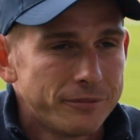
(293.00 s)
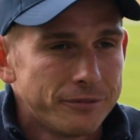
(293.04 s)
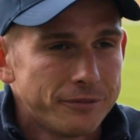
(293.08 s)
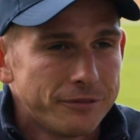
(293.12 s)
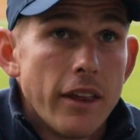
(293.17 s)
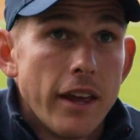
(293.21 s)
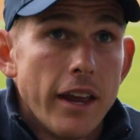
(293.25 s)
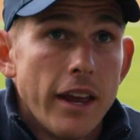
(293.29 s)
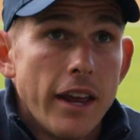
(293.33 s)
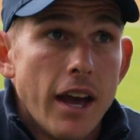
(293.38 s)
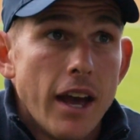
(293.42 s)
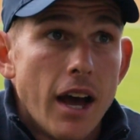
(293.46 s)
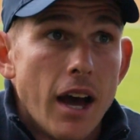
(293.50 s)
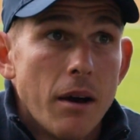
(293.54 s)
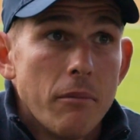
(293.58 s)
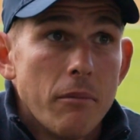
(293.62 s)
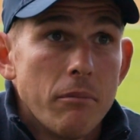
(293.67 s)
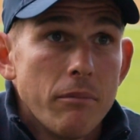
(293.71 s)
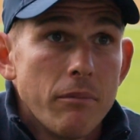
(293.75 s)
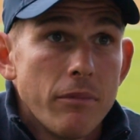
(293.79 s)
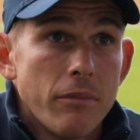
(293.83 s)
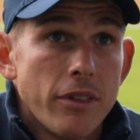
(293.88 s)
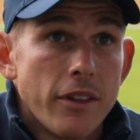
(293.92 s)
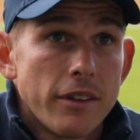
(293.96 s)

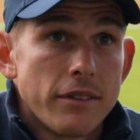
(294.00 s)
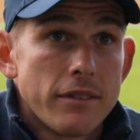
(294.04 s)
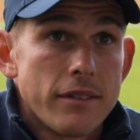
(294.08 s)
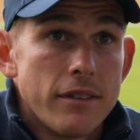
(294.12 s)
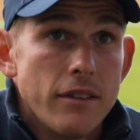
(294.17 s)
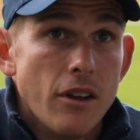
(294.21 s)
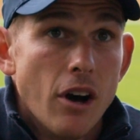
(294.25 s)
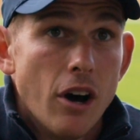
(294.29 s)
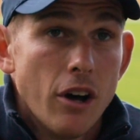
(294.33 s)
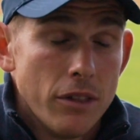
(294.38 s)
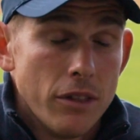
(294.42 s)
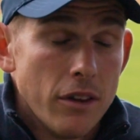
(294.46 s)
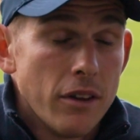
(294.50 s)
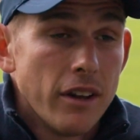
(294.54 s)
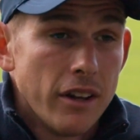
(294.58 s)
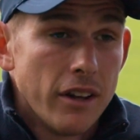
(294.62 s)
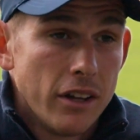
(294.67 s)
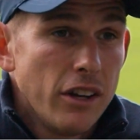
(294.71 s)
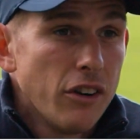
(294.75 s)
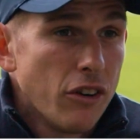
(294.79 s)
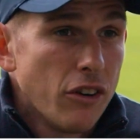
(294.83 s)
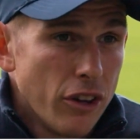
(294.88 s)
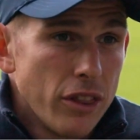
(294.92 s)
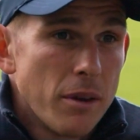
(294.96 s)

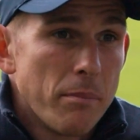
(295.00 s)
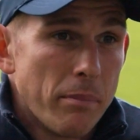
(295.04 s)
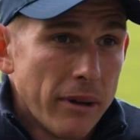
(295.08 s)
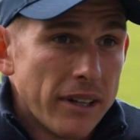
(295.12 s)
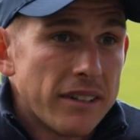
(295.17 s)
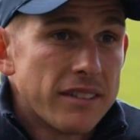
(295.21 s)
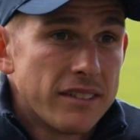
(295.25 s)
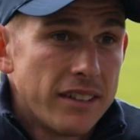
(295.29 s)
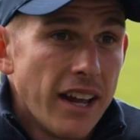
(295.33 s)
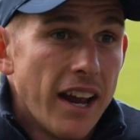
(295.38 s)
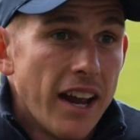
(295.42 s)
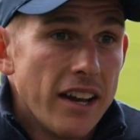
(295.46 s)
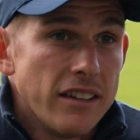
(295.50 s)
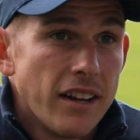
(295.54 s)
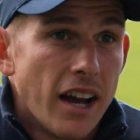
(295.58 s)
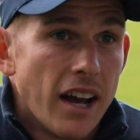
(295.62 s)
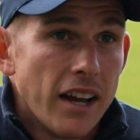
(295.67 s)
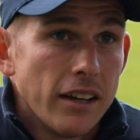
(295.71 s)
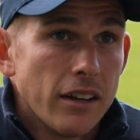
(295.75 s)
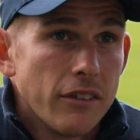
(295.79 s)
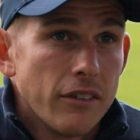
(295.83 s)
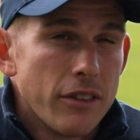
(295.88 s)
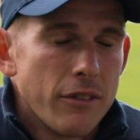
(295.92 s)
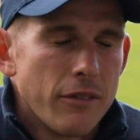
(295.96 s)
You're on the big stage,
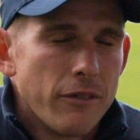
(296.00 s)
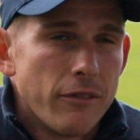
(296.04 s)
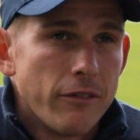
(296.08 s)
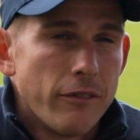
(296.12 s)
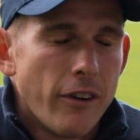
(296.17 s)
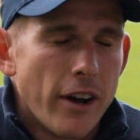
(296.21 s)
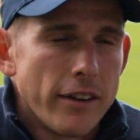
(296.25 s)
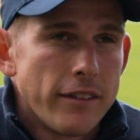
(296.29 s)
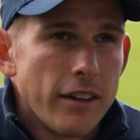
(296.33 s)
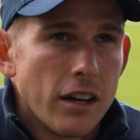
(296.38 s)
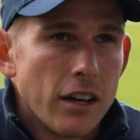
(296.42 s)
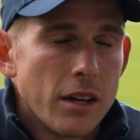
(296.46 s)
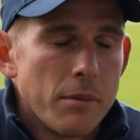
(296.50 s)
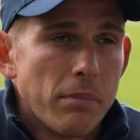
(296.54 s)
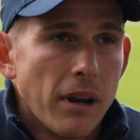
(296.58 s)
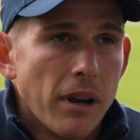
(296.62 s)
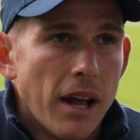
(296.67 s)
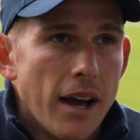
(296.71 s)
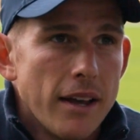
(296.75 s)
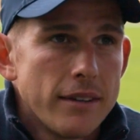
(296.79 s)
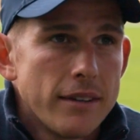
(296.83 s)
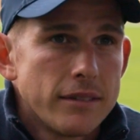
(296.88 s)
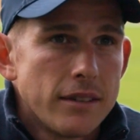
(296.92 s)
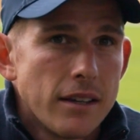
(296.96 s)
aren't you, of the Vitaly
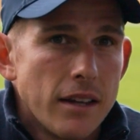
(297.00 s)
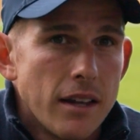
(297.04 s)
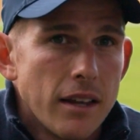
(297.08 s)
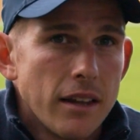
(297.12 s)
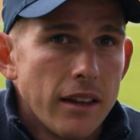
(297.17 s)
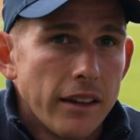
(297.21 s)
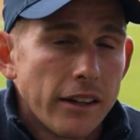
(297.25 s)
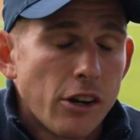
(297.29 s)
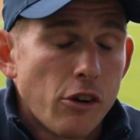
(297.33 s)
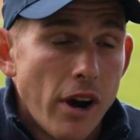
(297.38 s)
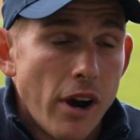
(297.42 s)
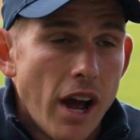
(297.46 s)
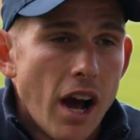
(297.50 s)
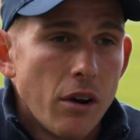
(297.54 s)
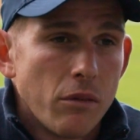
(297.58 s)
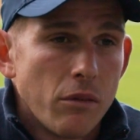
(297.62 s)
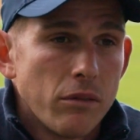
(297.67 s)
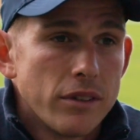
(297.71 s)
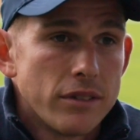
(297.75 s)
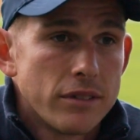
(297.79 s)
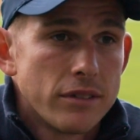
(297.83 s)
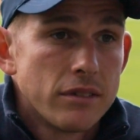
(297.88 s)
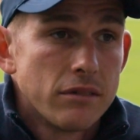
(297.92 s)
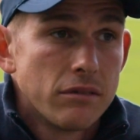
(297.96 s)
Blast? The crowd
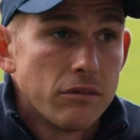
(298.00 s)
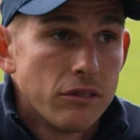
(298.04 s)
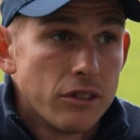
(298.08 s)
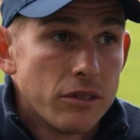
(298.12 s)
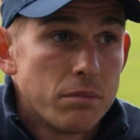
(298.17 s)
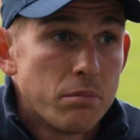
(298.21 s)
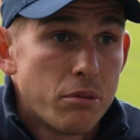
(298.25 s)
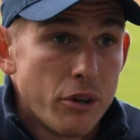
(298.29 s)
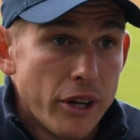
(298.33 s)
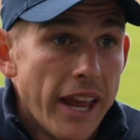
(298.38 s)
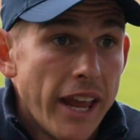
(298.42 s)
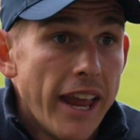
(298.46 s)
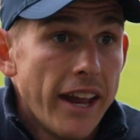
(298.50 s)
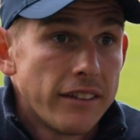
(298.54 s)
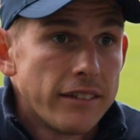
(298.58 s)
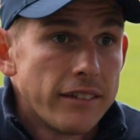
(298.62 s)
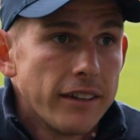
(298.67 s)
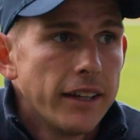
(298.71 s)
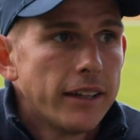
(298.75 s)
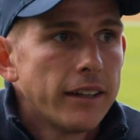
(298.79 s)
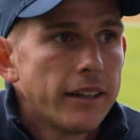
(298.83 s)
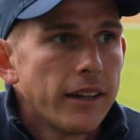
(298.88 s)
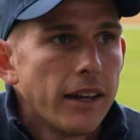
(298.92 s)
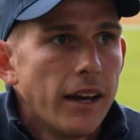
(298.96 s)
was pretty
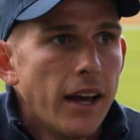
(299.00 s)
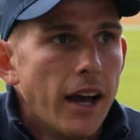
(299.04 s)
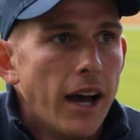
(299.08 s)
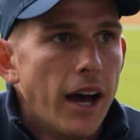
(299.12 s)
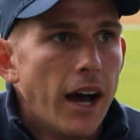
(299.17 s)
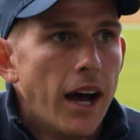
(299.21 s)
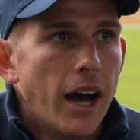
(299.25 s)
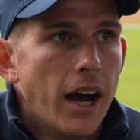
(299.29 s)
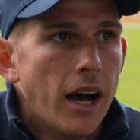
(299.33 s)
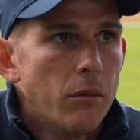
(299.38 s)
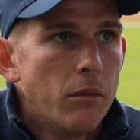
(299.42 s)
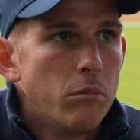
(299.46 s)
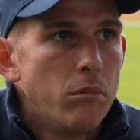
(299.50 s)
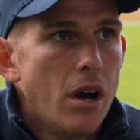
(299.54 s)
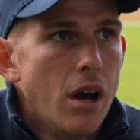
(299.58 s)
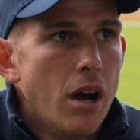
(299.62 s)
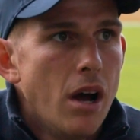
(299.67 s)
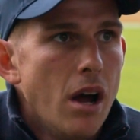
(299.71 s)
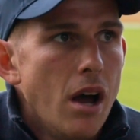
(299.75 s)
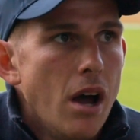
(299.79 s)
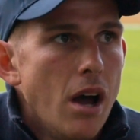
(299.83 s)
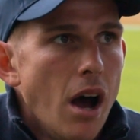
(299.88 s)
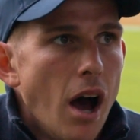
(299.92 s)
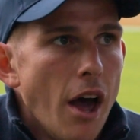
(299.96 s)
hectic.
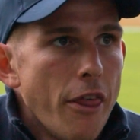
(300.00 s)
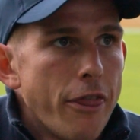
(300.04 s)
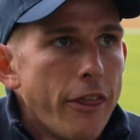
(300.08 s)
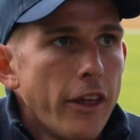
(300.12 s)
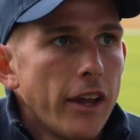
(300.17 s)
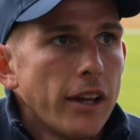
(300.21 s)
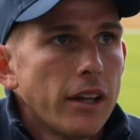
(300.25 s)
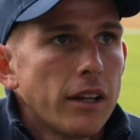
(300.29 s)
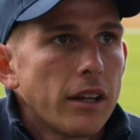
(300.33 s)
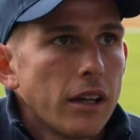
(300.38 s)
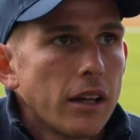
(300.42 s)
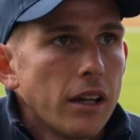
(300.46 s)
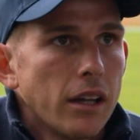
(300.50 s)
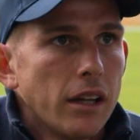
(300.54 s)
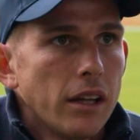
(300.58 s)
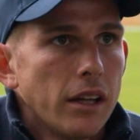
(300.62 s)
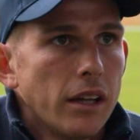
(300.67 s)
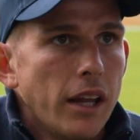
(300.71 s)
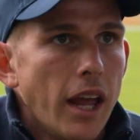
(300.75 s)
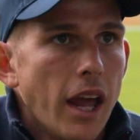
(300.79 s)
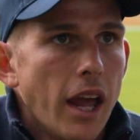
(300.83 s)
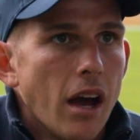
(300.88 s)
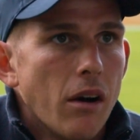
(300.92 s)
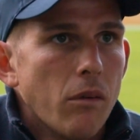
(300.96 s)
I think,
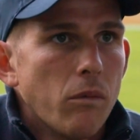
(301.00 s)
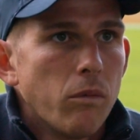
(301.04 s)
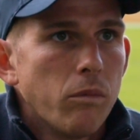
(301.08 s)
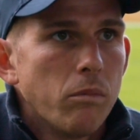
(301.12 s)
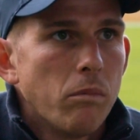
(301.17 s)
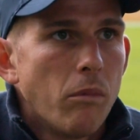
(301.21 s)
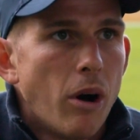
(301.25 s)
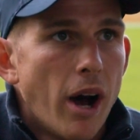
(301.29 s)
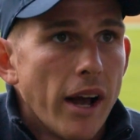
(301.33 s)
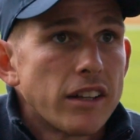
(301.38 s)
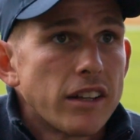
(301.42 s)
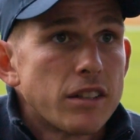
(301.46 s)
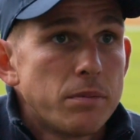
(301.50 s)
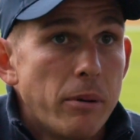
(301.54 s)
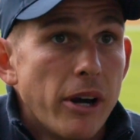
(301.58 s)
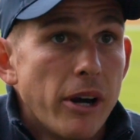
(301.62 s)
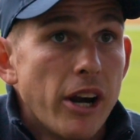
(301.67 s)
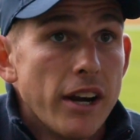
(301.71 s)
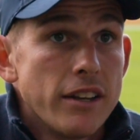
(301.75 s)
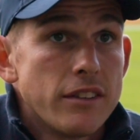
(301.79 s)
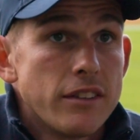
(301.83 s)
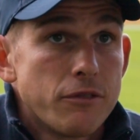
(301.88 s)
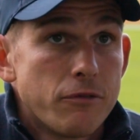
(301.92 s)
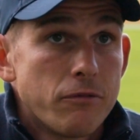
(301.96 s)
yeah, my
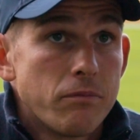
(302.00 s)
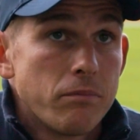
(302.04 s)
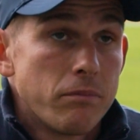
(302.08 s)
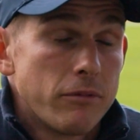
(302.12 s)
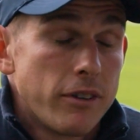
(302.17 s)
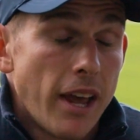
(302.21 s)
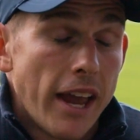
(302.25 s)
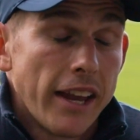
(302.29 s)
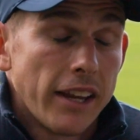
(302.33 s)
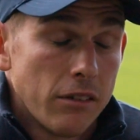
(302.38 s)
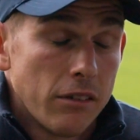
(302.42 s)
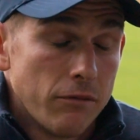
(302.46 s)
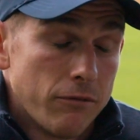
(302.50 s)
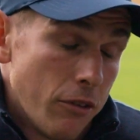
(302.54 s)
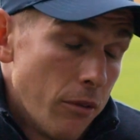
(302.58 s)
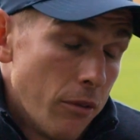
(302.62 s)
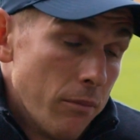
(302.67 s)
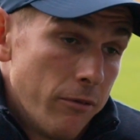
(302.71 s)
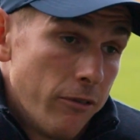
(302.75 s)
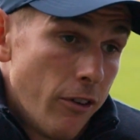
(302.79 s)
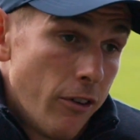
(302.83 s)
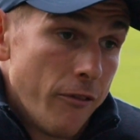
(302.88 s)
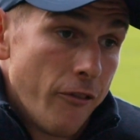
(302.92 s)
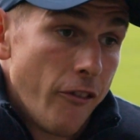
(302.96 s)
experience taking
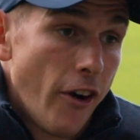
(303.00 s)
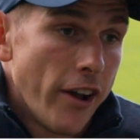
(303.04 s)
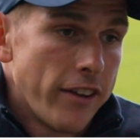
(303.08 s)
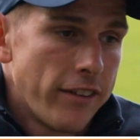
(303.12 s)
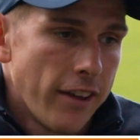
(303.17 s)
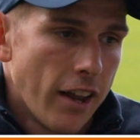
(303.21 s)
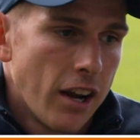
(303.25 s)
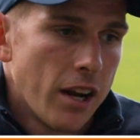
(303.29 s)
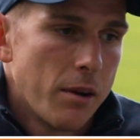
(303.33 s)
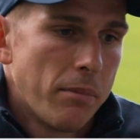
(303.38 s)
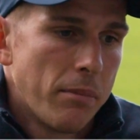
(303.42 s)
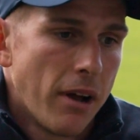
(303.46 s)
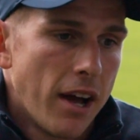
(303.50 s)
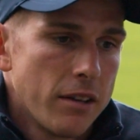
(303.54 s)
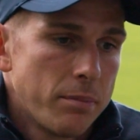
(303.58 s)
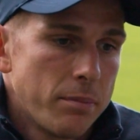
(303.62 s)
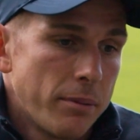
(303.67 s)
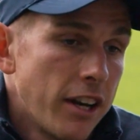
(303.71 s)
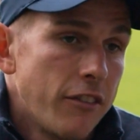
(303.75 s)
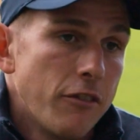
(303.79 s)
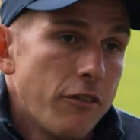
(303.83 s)
from Vitaly Blast, but